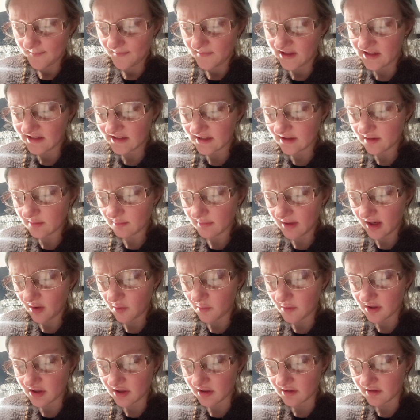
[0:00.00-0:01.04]
This didn't mean
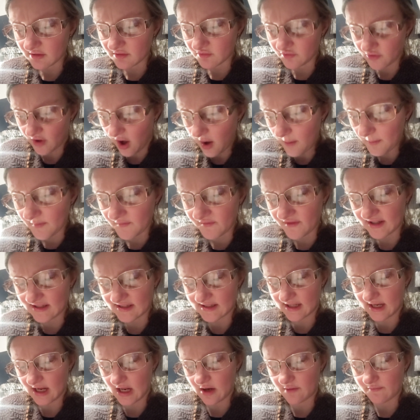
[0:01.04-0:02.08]
we should drop
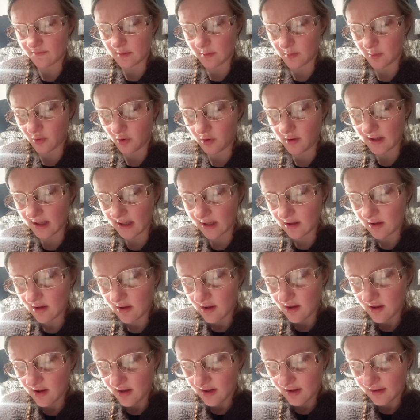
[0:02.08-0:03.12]
investigative reporting.
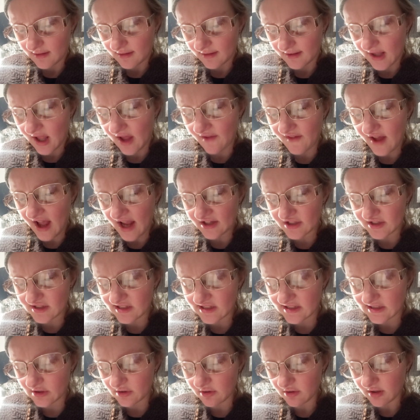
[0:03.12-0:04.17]
Live action
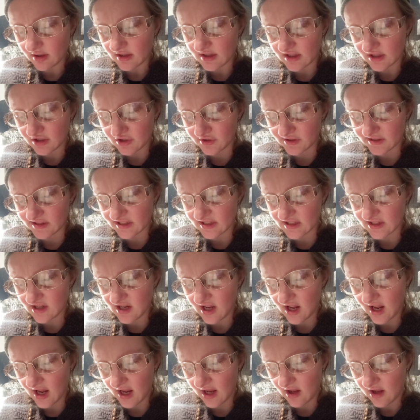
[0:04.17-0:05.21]
still continues it
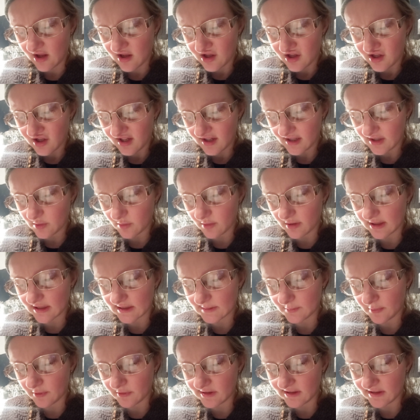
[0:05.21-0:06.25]
today, and will
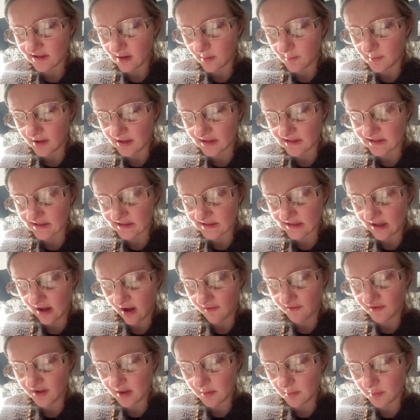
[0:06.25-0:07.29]
expose the abuses
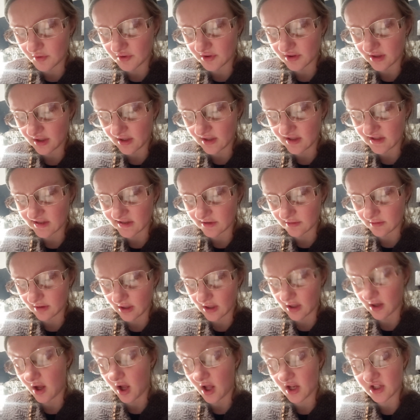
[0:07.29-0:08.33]
of the abortion
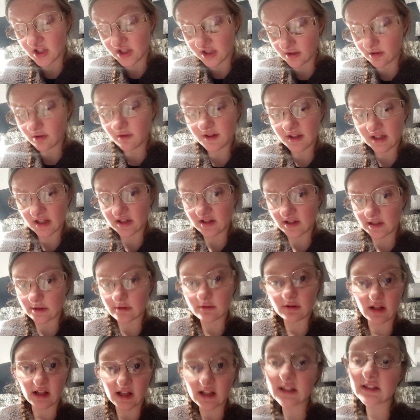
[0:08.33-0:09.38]
industry until the
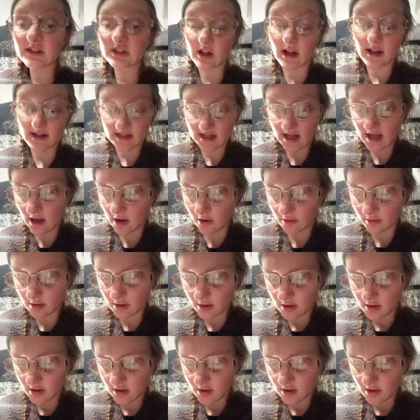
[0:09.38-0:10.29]
industry is shut down.